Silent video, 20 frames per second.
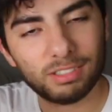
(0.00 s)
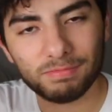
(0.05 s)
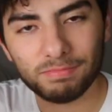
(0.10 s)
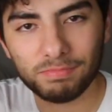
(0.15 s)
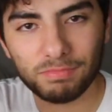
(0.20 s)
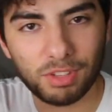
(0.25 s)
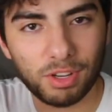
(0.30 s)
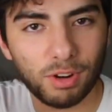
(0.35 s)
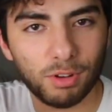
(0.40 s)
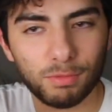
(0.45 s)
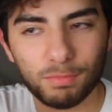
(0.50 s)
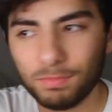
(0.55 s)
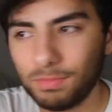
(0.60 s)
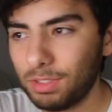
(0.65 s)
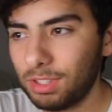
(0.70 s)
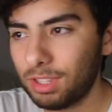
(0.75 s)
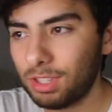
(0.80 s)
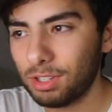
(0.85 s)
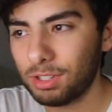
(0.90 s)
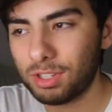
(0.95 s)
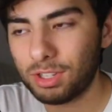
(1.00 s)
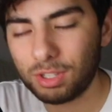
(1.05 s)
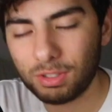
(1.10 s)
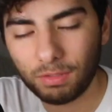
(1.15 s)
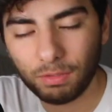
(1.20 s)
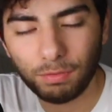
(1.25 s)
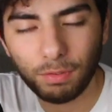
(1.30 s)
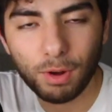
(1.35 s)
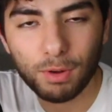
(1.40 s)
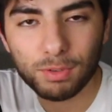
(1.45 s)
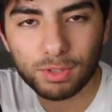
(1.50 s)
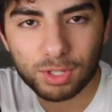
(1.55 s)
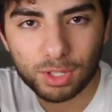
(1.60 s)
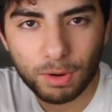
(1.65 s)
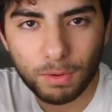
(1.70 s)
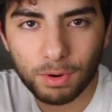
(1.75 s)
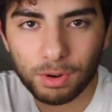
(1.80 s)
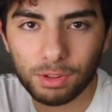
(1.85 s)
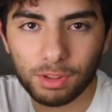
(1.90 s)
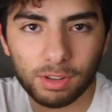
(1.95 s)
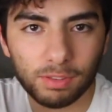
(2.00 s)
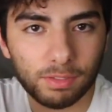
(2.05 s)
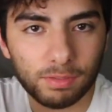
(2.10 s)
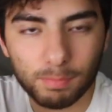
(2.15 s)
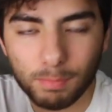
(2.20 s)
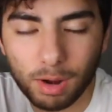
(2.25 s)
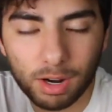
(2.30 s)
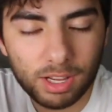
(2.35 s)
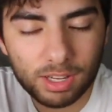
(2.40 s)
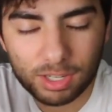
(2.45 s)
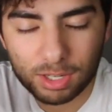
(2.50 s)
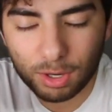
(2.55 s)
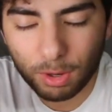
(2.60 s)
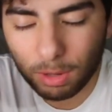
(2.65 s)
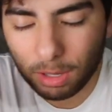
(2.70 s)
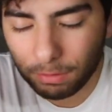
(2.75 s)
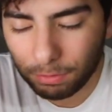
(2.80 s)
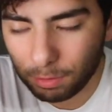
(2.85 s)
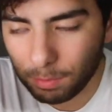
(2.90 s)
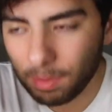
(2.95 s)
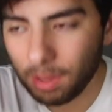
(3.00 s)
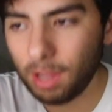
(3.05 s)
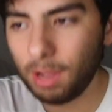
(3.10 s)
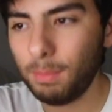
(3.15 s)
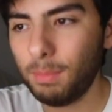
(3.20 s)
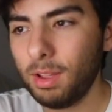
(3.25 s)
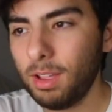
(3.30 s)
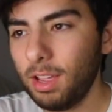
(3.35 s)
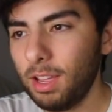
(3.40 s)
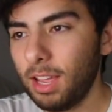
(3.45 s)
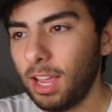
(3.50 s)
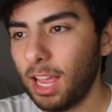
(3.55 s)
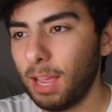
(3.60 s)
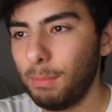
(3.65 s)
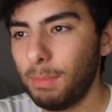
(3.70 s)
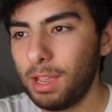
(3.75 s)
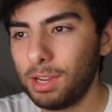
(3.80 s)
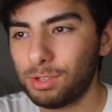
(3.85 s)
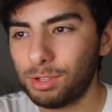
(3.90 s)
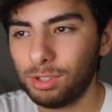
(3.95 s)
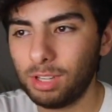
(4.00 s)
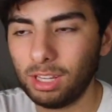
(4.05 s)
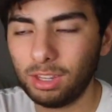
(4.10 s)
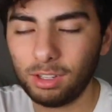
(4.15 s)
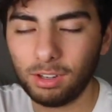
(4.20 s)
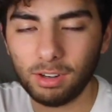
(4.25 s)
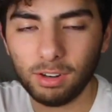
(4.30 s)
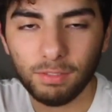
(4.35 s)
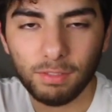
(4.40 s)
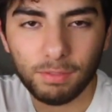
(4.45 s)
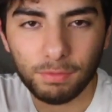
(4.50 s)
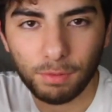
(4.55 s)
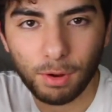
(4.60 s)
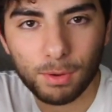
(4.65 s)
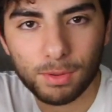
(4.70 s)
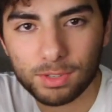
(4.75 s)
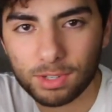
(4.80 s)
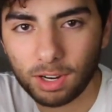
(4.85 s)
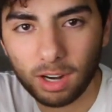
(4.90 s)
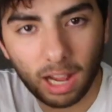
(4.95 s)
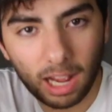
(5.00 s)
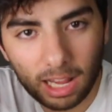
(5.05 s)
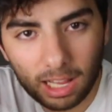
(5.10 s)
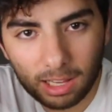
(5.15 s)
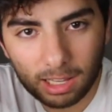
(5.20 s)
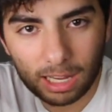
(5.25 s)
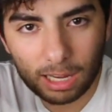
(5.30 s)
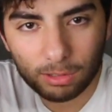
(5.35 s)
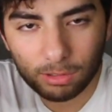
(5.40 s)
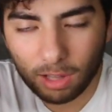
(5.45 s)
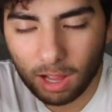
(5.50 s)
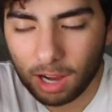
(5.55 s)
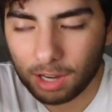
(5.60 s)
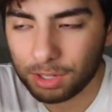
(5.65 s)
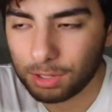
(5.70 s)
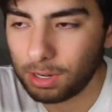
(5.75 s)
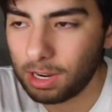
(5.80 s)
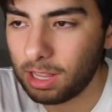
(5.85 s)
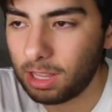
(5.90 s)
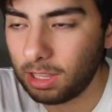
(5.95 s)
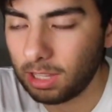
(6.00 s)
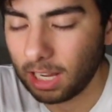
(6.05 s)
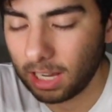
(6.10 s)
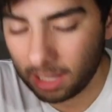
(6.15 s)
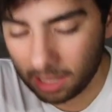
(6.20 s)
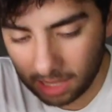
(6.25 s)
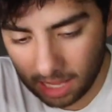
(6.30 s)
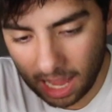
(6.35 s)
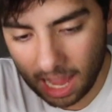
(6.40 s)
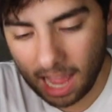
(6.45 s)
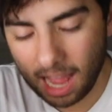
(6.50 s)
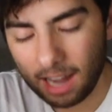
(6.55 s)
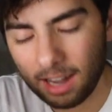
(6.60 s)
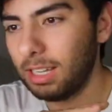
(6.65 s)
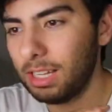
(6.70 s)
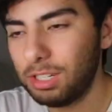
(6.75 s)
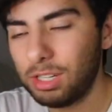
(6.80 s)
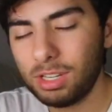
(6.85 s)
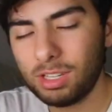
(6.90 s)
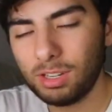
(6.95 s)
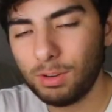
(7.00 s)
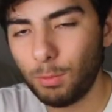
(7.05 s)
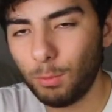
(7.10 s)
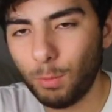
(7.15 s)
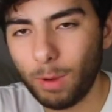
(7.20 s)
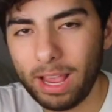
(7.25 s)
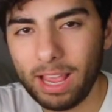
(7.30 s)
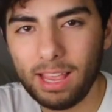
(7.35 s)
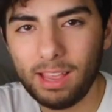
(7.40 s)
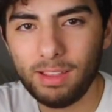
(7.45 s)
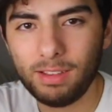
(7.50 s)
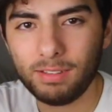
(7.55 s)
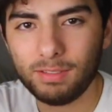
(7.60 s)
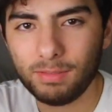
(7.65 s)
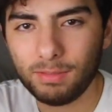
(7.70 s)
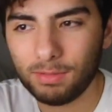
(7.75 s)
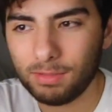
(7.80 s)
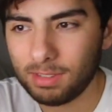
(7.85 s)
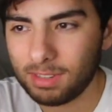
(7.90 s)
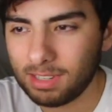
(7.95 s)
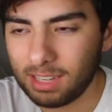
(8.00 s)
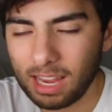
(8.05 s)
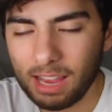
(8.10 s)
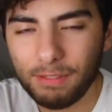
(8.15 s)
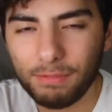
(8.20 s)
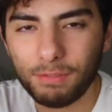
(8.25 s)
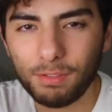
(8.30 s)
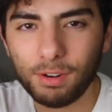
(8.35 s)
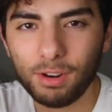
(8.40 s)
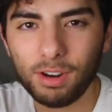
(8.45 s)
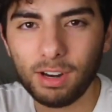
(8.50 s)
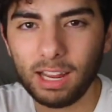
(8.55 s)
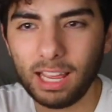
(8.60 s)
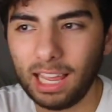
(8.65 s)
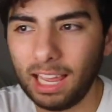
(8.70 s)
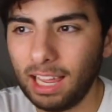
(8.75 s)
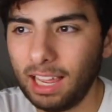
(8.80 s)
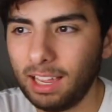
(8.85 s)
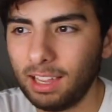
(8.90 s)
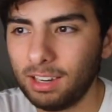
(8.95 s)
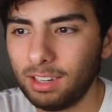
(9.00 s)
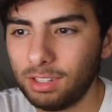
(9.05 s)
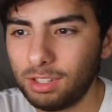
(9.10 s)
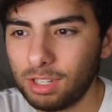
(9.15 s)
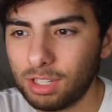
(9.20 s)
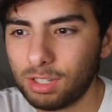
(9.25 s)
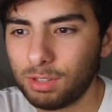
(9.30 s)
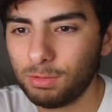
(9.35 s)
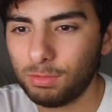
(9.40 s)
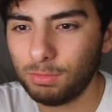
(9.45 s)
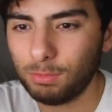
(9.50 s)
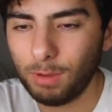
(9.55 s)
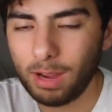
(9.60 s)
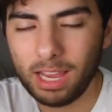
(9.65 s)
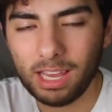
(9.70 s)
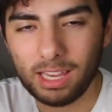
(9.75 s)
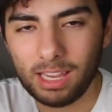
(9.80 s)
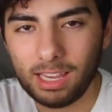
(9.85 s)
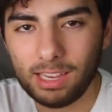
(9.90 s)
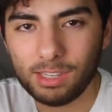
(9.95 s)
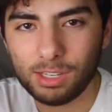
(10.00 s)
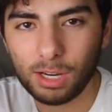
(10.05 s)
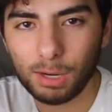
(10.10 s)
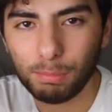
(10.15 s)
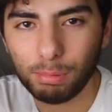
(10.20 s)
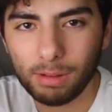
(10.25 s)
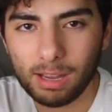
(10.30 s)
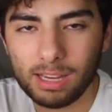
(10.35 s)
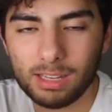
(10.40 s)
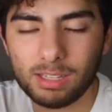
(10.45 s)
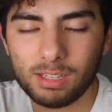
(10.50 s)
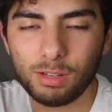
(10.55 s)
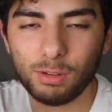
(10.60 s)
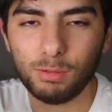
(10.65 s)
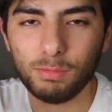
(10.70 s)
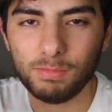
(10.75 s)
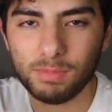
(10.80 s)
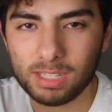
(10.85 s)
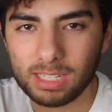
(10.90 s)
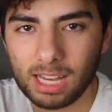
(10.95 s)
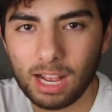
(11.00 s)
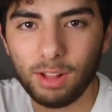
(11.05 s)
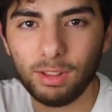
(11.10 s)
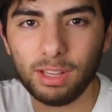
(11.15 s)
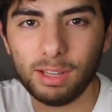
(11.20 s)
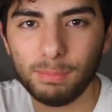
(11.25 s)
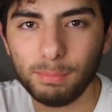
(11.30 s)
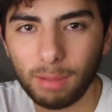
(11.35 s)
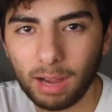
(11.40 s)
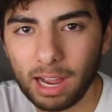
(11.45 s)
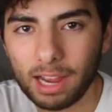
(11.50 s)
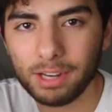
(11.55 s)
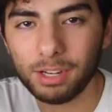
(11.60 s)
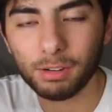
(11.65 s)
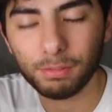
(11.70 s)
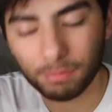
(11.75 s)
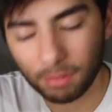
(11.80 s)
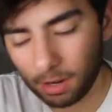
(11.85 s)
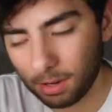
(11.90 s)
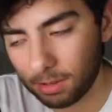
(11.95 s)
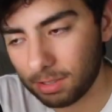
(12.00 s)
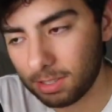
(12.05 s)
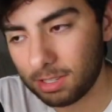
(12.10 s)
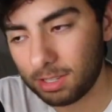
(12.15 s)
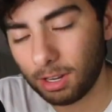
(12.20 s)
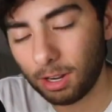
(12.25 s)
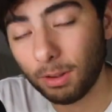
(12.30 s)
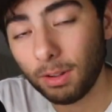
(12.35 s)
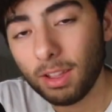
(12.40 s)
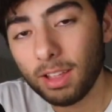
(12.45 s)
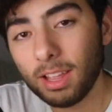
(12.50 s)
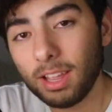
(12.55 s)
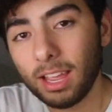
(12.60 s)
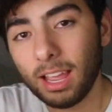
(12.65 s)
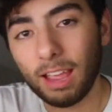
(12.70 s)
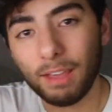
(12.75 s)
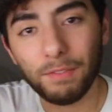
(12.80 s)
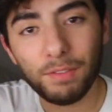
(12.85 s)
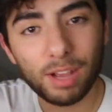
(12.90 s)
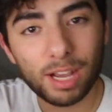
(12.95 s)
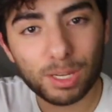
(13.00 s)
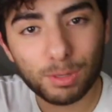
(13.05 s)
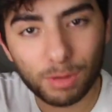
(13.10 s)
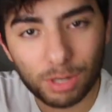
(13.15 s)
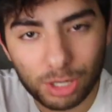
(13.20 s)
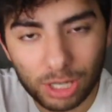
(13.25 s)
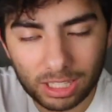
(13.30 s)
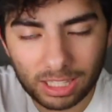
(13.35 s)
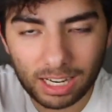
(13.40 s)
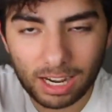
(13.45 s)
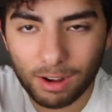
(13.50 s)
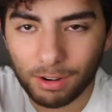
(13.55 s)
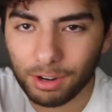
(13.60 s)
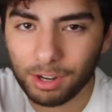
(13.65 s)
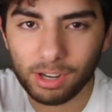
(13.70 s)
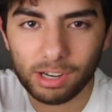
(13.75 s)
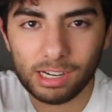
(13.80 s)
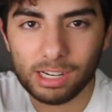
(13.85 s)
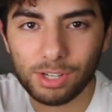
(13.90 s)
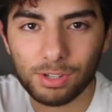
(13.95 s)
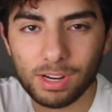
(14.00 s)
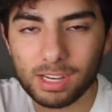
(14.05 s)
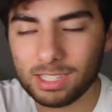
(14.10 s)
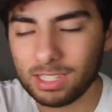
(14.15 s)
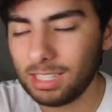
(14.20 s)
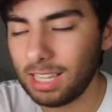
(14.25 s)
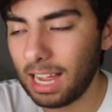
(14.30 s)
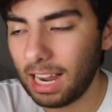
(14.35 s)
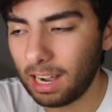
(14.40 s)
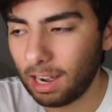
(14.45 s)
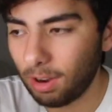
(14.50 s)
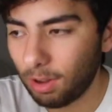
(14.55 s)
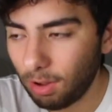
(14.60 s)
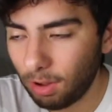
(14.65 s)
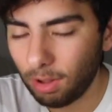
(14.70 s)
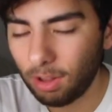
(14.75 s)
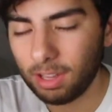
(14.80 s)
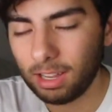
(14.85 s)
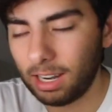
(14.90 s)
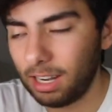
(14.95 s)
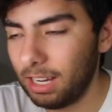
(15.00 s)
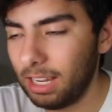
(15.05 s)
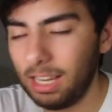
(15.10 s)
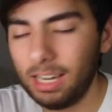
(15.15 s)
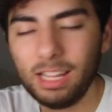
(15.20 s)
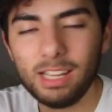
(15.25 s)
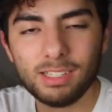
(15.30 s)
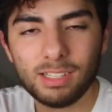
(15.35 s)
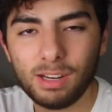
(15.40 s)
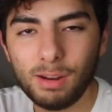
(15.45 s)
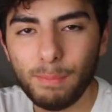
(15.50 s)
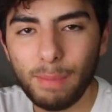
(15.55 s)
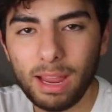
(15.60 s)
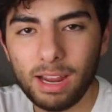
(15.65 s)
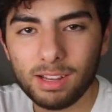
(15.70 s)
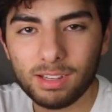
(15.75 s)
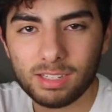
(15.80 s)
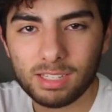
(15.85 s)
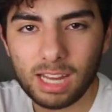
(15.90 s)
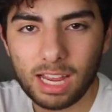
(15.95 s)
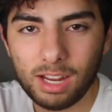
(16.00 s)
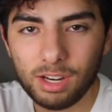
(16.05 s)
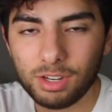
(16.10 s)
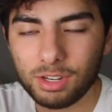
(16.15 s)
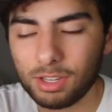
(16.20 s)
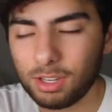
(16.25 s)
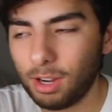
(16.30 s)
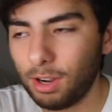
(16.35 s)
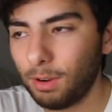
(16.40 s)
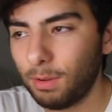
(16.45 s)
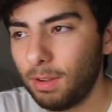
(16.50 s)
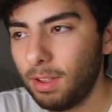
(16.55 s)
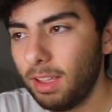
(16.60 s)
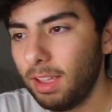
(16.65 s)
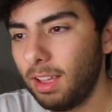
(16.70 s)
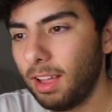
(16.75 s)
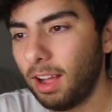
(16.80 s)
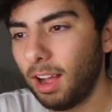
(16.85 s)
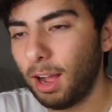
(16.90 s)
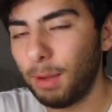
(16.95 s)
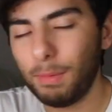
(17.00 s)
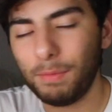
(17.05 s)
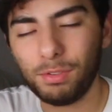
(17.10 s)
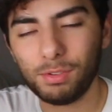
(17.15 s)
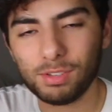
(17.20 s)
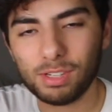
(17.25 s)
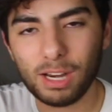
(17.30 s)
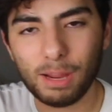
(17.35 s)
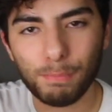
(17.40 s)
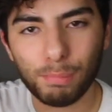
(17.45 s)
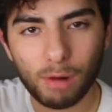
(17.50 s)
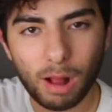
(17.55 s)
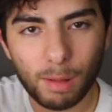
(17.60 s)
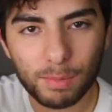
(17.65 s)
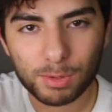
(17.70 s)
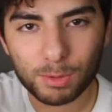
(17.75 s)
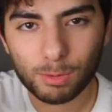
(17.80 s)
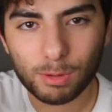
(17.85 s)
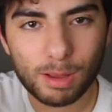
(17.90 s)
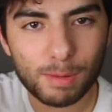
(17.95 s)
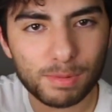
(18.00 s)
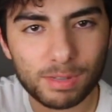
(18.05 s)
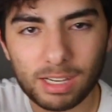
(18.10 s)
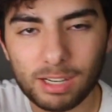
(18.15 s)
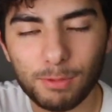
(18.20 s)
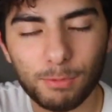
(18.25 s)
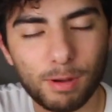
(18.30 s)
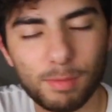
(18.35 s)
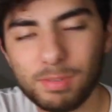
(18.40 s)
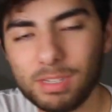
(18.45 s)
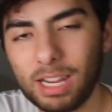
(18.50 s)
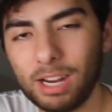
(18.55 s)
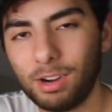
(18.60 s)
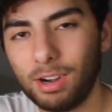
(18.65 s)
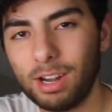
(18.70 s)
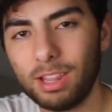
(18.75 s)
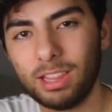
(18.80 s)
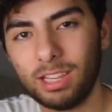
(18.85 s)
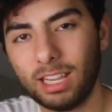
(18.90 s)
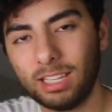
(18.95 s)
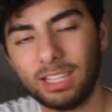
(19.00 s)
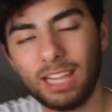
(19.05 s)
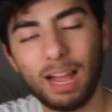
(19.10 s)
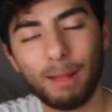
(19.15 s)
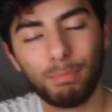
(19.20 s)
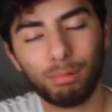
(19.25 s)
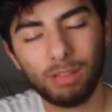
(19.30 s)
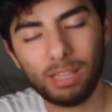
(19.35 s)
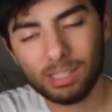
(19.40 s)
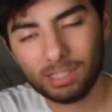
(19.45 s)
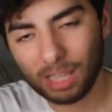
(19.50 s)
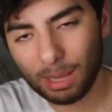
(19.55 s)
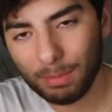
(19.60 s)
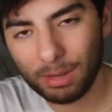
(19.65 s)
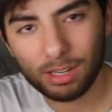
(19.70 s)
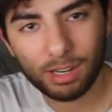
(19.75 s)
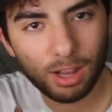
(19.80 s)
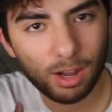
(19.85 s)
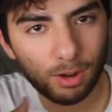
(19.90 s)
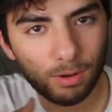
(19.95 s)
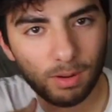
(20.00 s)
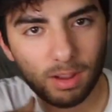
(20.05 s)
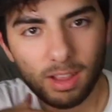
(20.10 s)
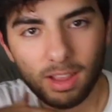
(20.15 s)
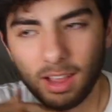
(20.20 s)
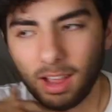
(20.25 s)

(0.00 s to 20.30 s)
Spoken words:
their phones stolen or their money stolen from them, and make sure that their phones aren't iCloud locked or anything like that. It's just a way safer and just way easier place to sell and buy your phones. So if you guys want to check that out, or you're interested in that at all, and it is in a beta stage, so if there's any problems with the website or anything like that, please let me know.